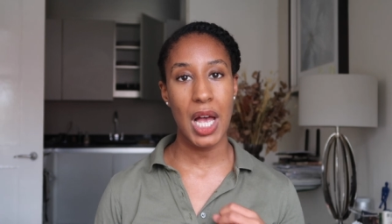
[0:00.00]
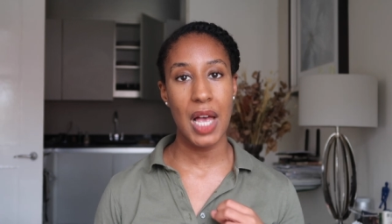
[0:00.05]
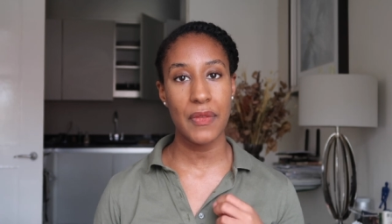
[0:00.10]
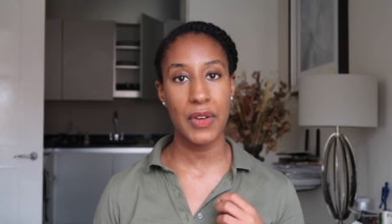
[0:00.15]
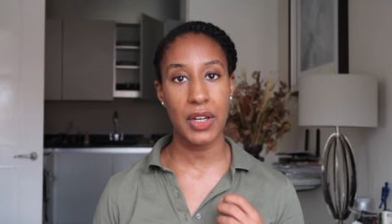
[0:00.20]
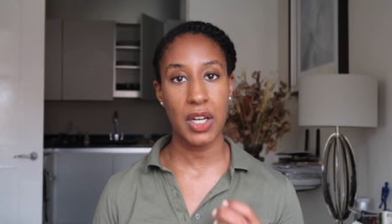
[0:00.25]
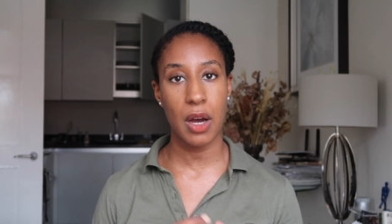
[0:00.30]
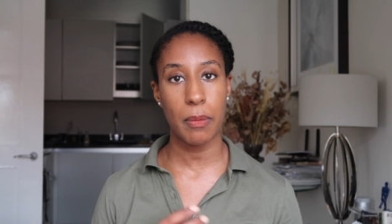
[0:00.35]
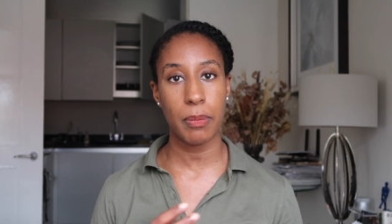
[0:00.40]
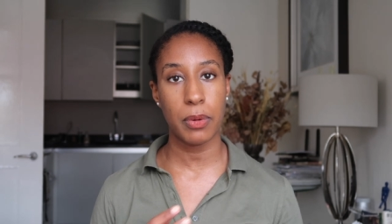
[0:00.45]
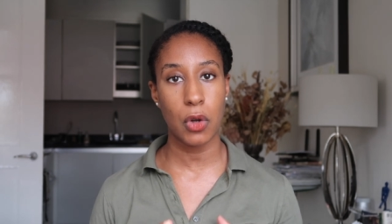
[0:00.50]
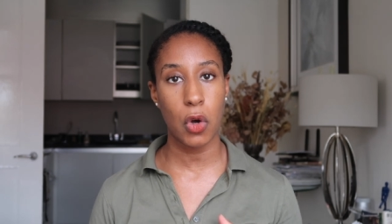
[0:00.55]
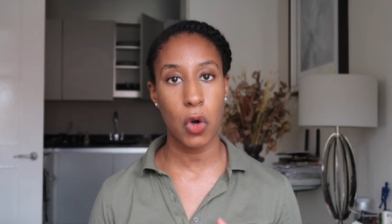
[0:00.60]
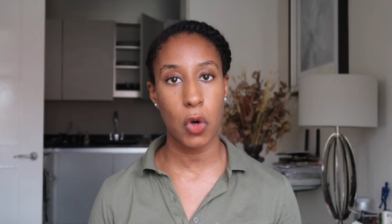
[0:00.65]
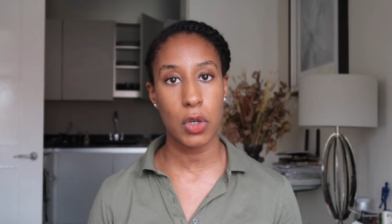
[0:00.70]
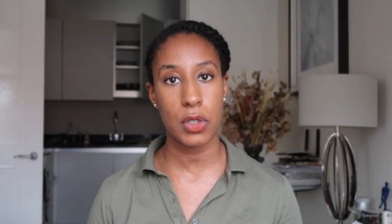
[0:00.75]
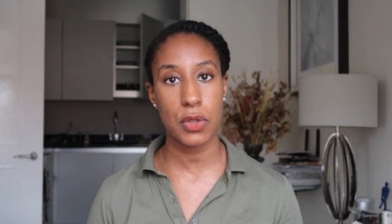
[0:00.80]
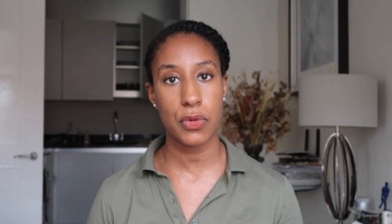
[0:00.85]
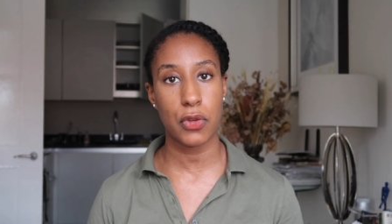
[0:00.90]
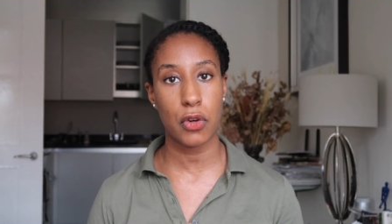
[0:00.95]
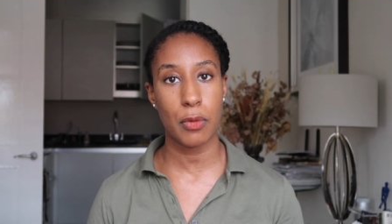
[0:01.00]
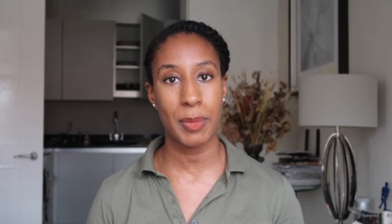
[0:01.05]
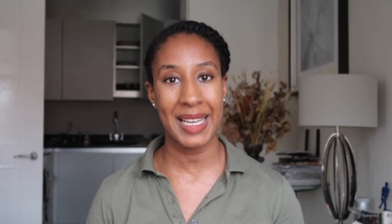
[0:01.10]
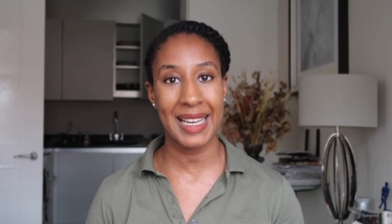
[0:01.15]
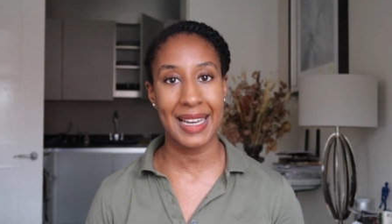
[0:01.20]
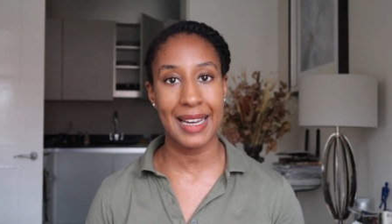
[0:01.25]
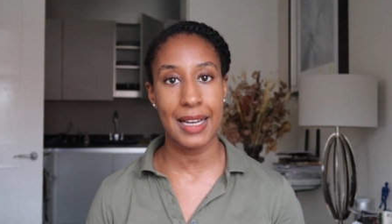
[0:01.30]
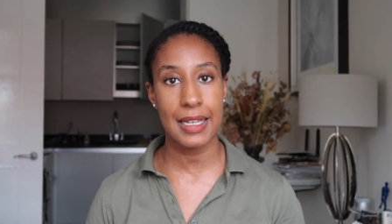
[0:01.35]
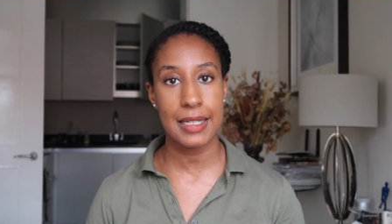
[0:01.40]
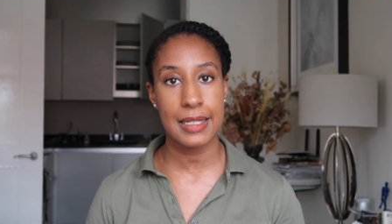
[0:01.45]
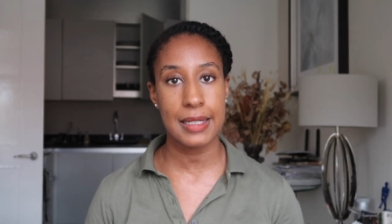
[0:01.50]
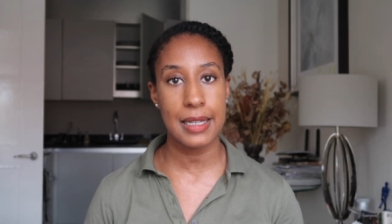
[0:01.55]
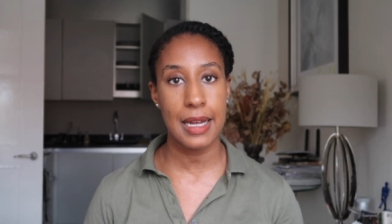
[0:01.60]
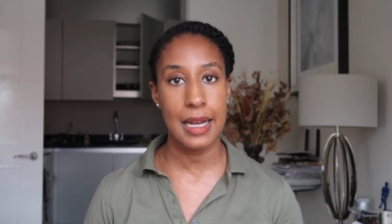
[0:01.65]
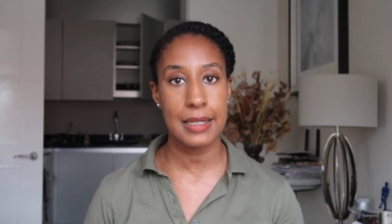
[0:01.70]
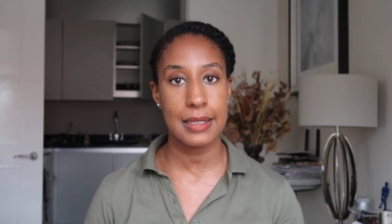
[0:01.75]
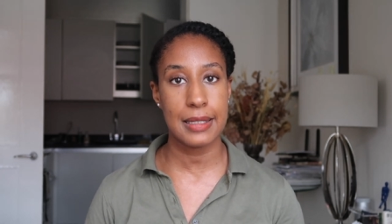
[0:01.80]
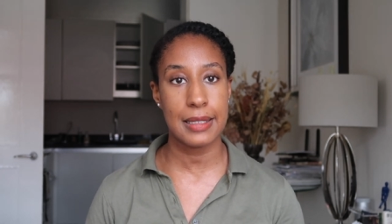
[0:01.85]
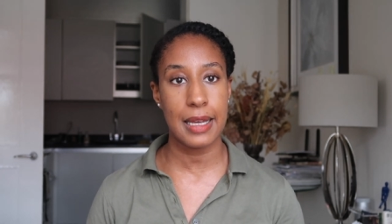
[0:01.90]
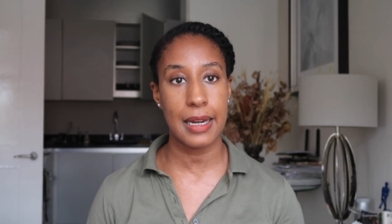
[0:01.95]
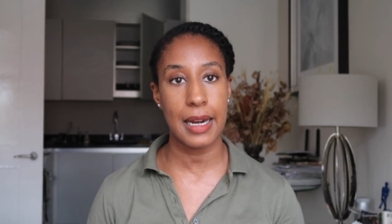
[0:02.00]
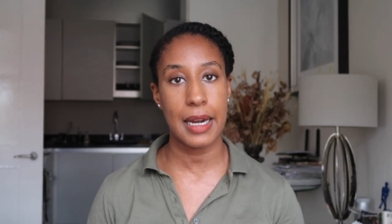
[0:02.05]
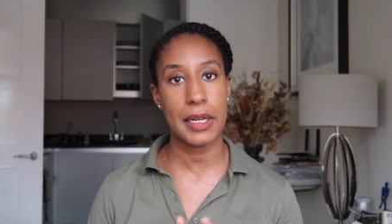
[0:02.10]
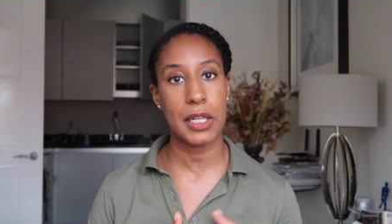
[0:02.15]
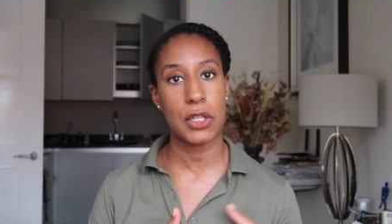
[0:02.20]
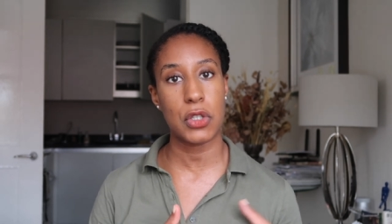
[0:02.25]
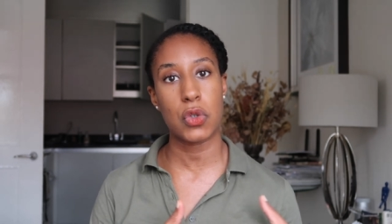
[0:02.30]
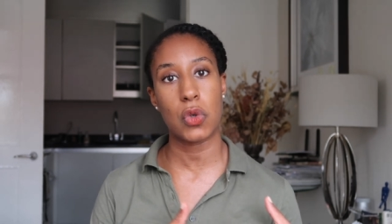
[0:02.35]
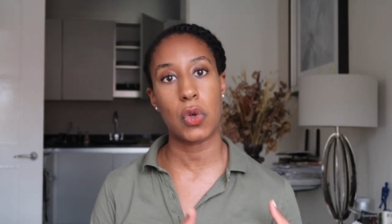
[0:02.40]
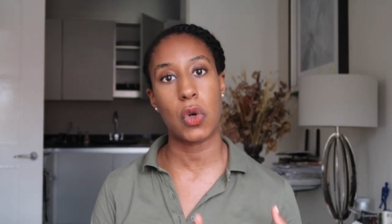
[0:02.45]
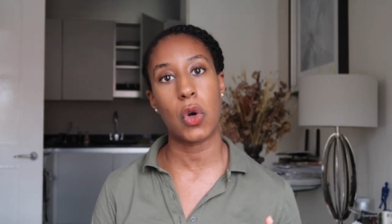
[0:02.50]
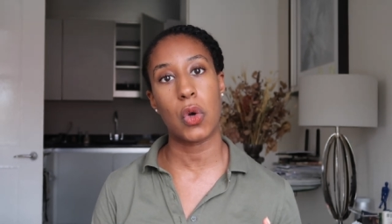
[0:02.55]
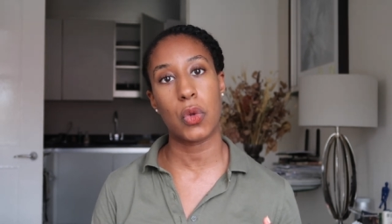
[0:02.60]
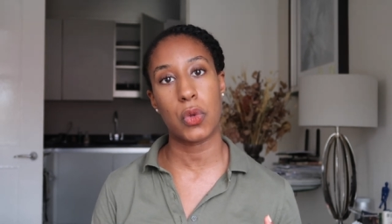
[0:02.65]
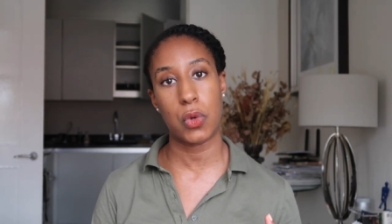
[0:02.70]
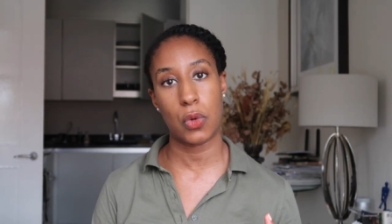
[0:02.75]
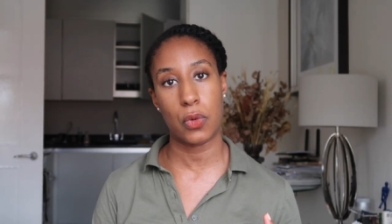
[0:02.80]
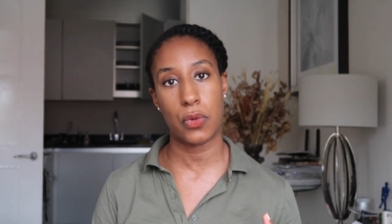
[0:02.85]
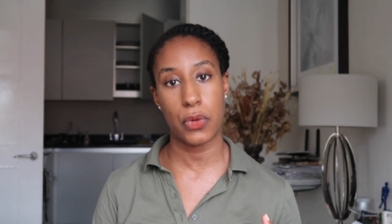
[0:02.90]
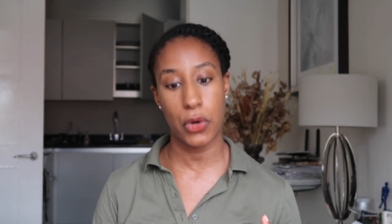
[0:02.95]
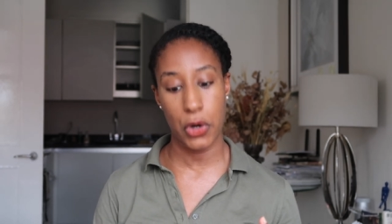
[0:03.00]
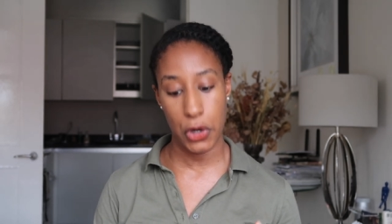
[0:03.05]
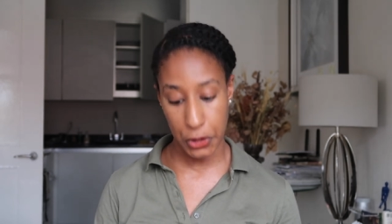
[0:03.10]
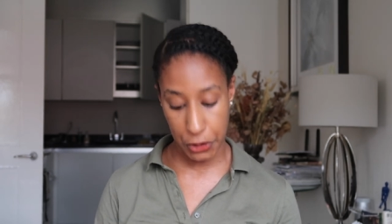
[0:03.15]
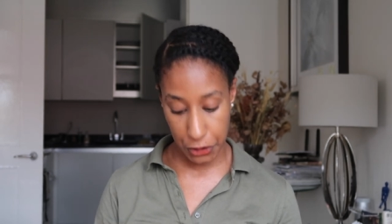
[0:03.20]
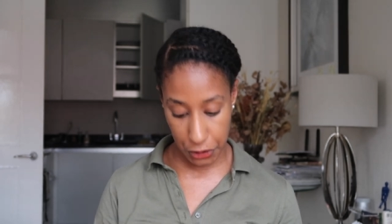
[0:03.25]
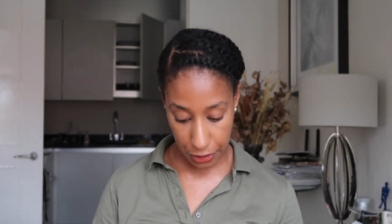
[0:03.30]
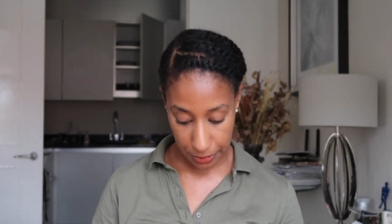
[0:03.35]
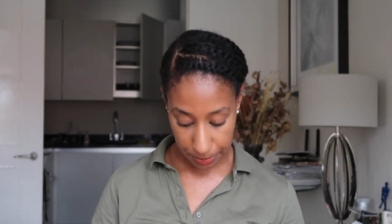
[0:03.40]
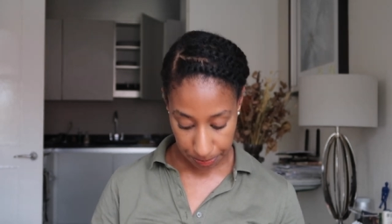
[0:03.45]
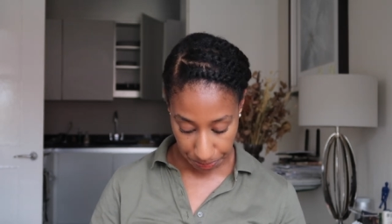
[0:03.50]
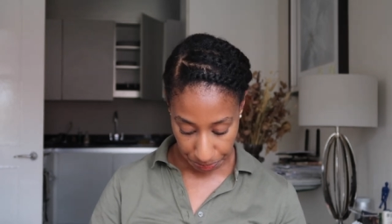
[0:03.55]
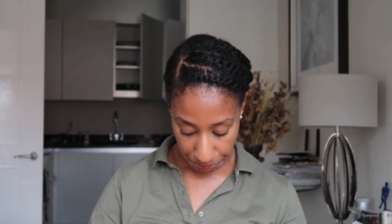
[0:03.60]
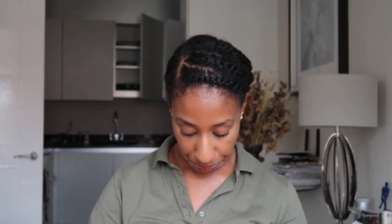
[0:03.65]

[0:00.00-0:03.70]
have a couple oils from Kerastase that I need to go through first.